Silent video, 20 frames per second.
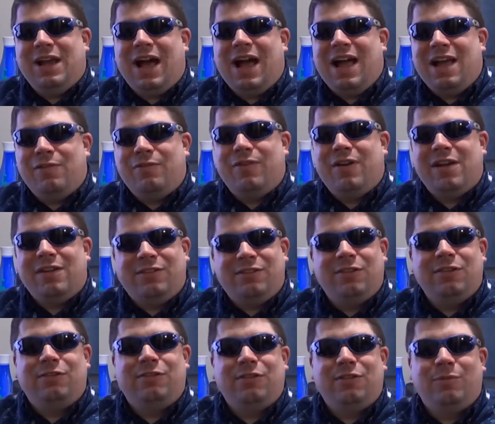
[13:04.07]
hi-fi
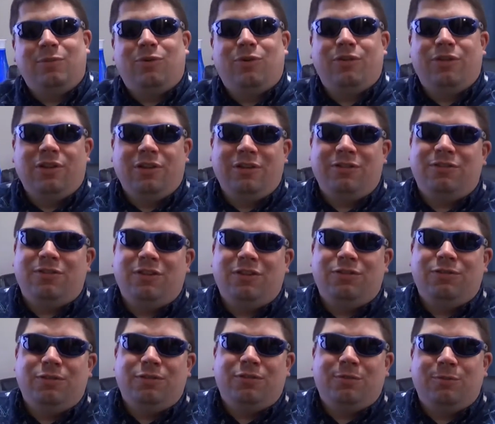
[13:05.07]
system or they're listening
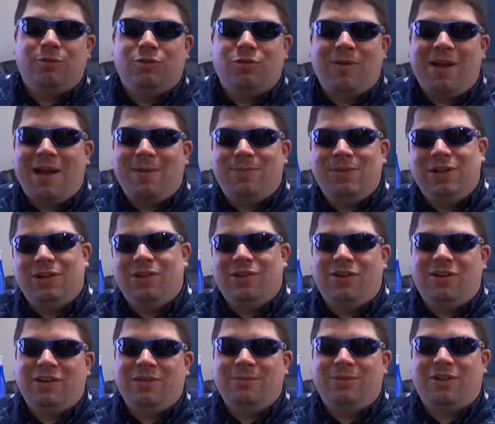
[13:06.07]
through some crappy
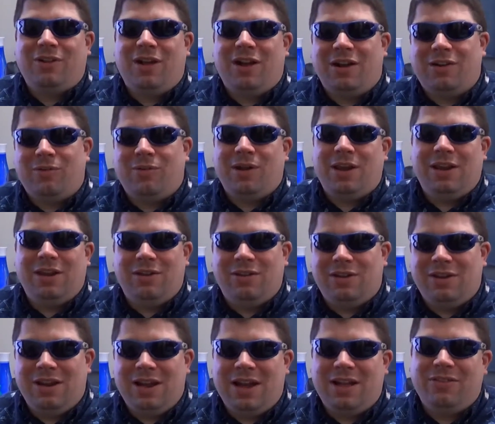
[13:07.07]
alarm clock radio
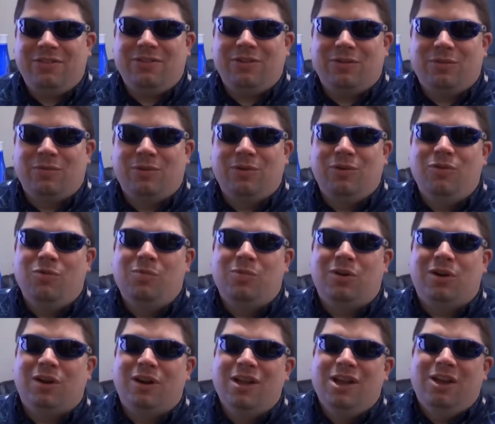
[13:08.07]
they got in their room,
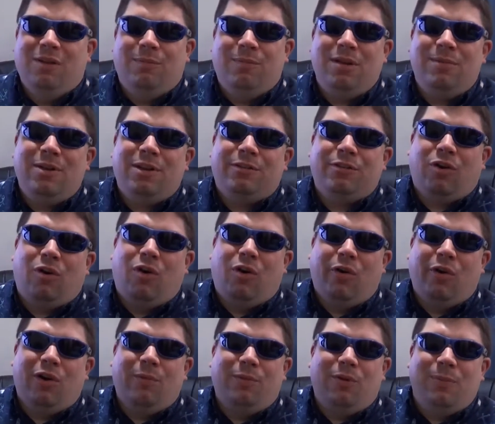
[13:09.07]
or maybe it's a
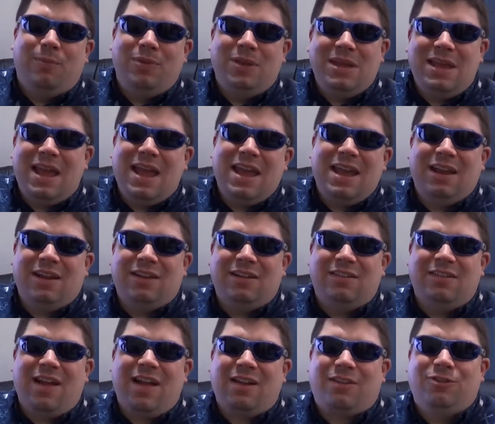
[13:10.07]
horrible PA in a
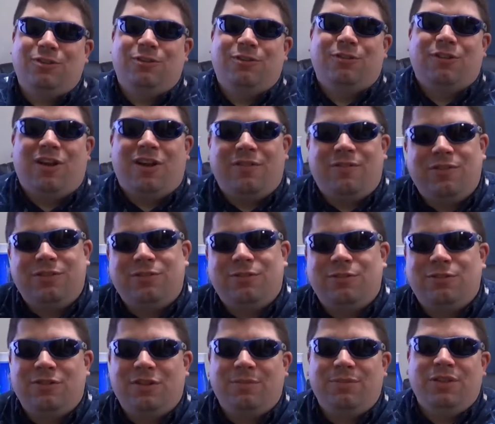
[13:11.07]
doctor's office
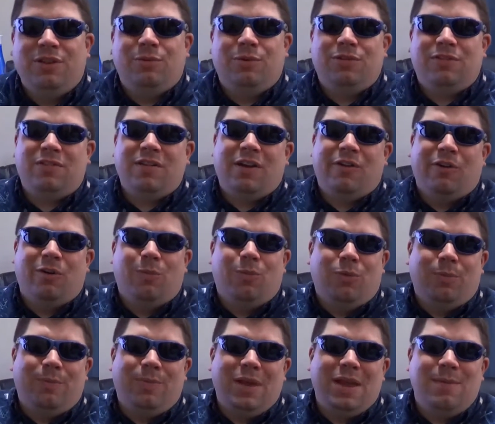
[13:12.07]
or something with
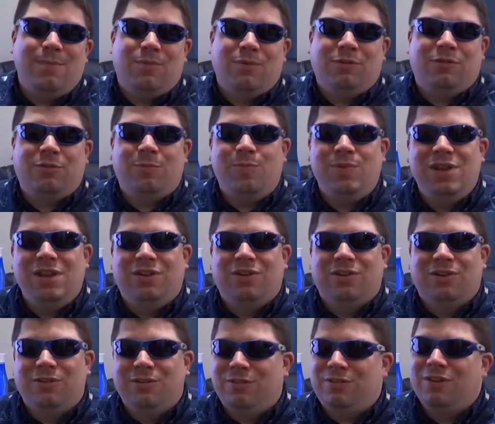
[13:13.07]
terrible paper
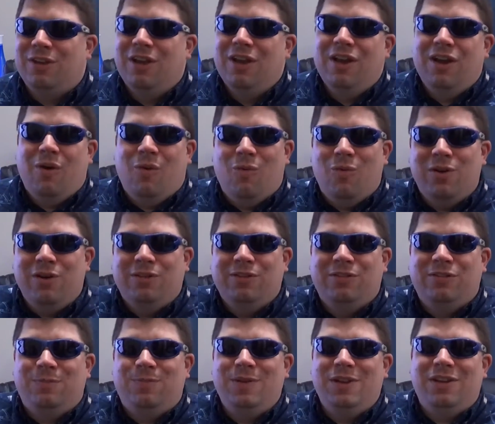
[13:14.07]
speakers, one
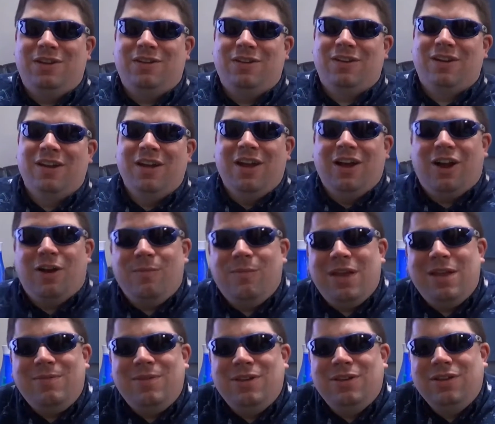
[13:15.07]
speaker, or
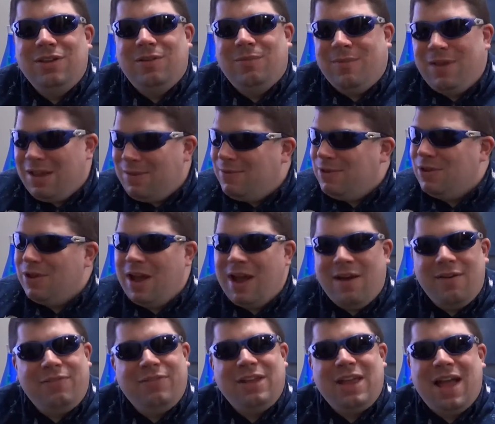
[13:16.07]
maybe you
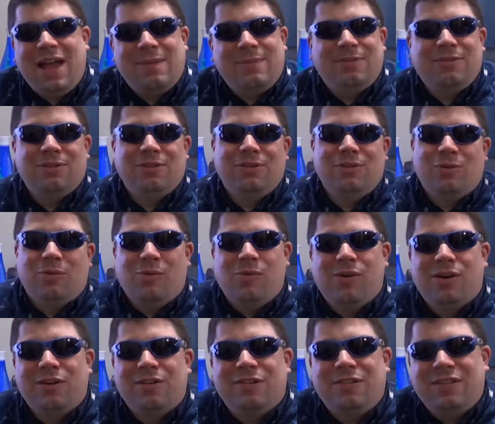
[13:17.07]
have the absolute
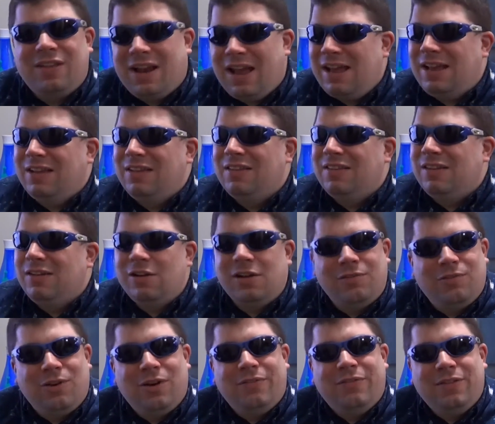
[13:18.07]
worst that I can think
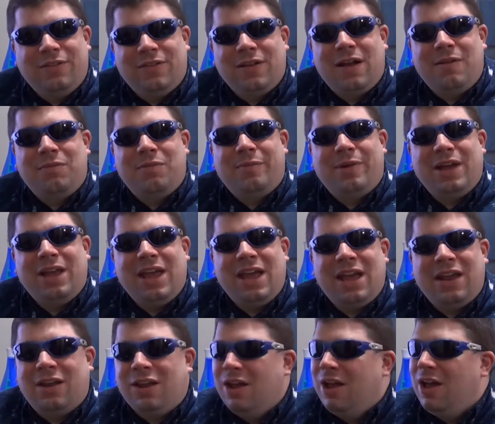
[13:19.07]
of off the top of my
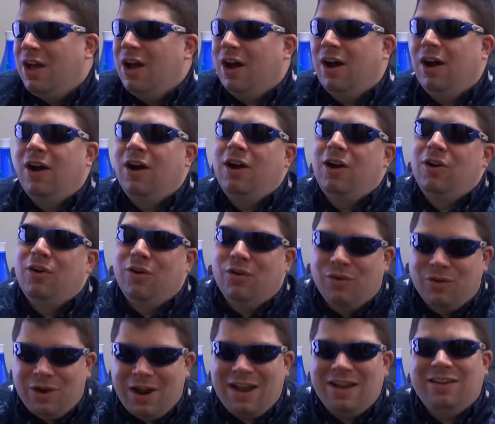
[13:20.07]
head, a
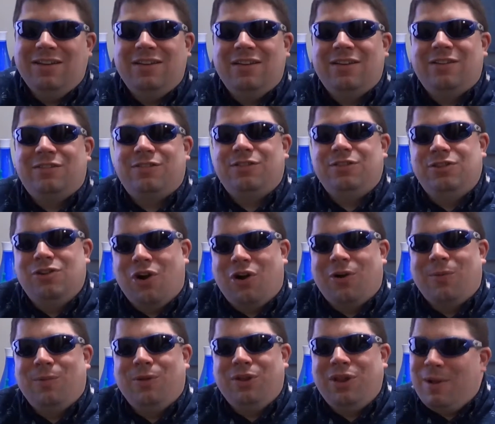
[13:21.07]
horrendous
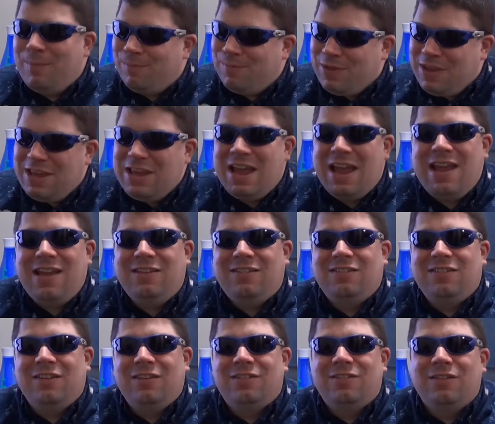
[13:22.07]
garbled up PA
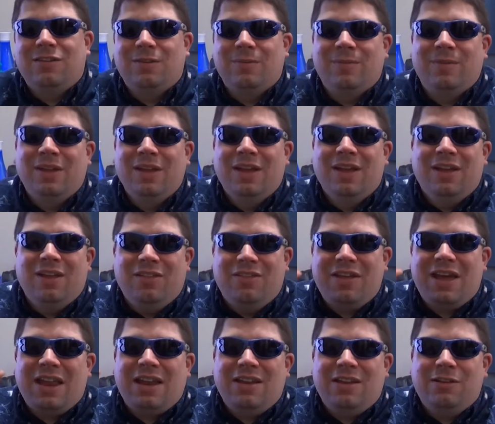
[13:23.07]
system
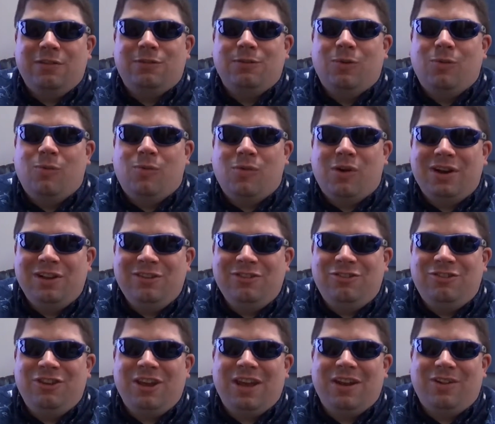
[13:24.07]
that is one
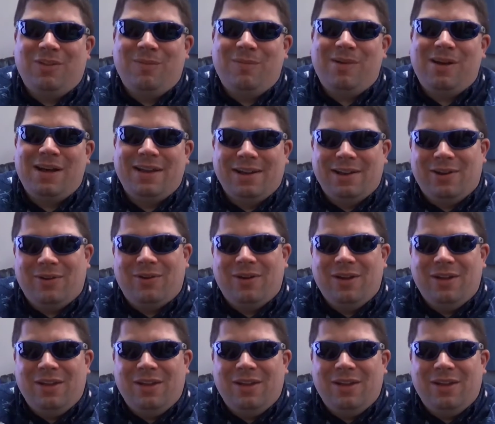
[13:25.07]
channel mono.